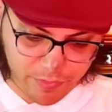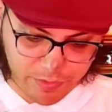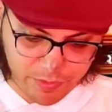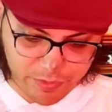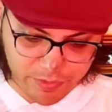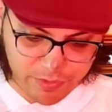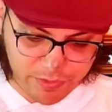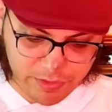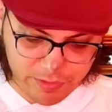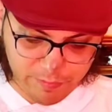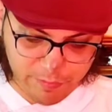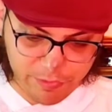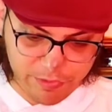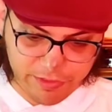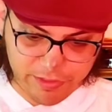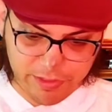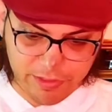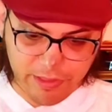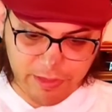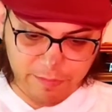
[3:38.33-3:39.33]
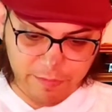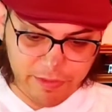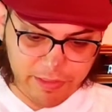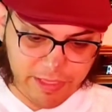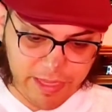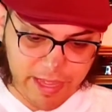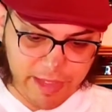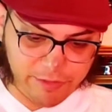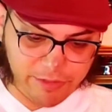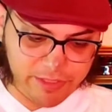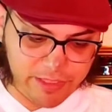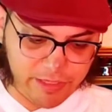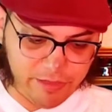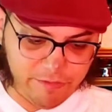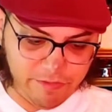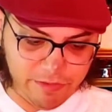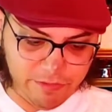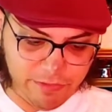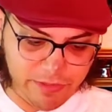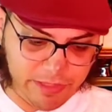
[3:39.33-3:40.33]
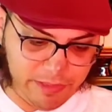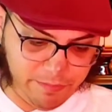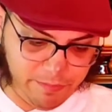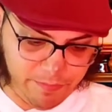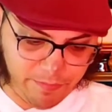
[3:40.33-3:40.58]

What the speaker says: simple syrup on the outside of the rim,